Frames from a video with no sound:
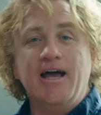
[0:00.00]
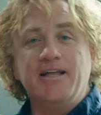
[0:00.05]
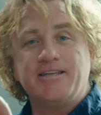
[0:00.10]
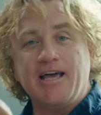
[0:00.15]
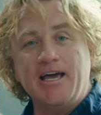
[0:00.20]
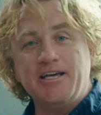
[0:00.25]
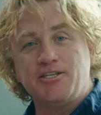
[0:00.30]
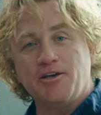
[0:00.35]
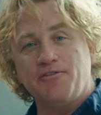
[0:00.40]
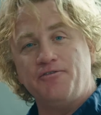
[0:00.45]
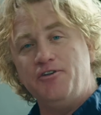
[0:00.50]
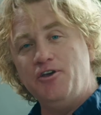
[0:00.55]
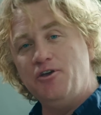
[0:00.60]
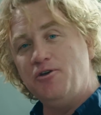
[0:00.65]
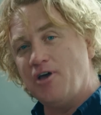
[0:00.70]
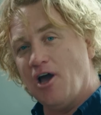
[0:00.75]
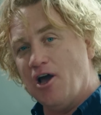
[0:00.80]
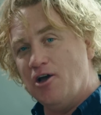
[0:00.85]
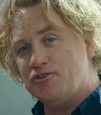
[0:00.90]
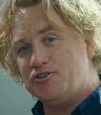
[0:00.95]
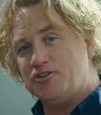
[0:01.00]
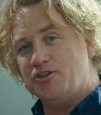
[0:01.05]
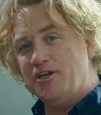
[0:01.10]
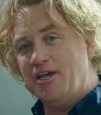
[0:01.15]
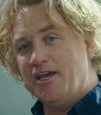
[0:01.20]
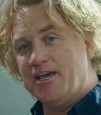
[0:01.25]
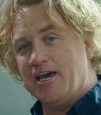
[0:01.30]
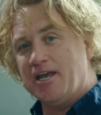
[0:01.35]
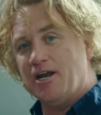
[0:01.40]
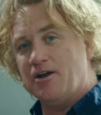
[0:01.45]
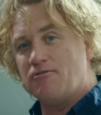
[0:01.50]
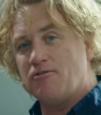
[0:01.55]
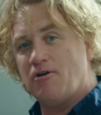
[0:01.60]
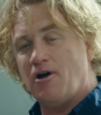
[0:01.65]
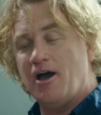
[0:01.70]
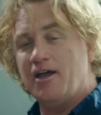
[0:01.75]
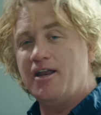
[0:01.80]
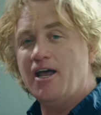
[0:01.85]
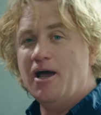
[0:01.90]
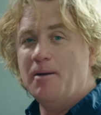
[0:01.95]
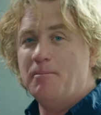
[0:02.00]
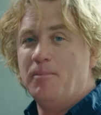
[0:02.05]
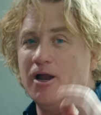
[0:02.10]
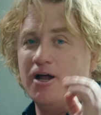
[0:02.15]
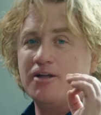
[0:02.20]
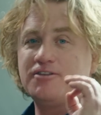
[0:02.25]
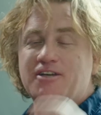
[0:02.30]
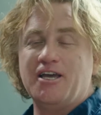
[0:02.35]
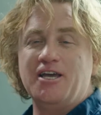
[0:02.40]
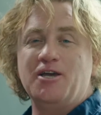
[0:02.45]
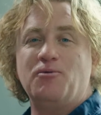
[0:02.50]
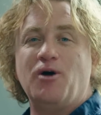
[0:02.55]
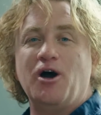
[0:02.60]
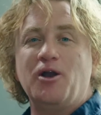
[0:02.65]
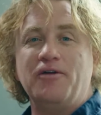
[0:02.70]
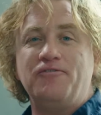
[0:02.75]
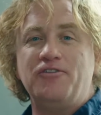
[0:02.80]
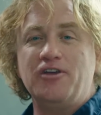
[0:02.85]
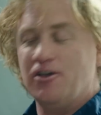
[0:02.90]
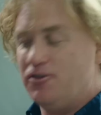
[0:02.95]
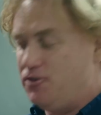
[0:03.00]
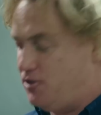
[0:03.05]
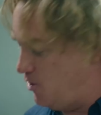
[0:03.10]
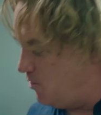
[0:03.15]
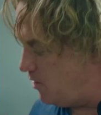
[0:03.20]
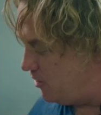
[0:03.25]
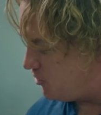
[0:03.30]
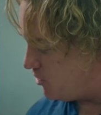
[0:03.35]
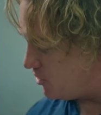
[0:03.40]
It takes a few goes so you get it right, but I'll tell you what, if you can do it